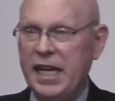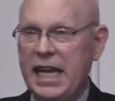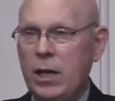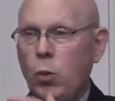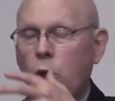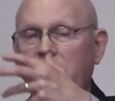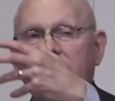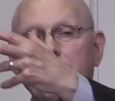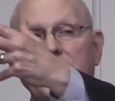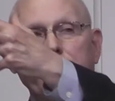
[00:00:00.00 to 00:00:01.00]
He would
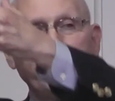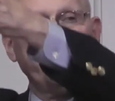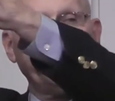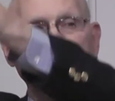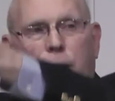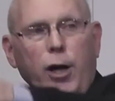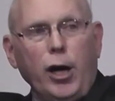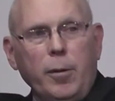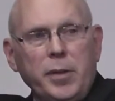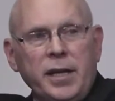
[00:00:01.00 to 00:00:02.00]
have been
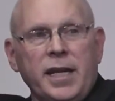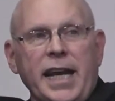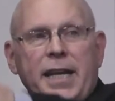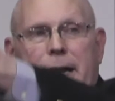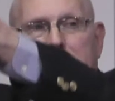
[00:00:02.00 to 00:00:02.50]
confirmed in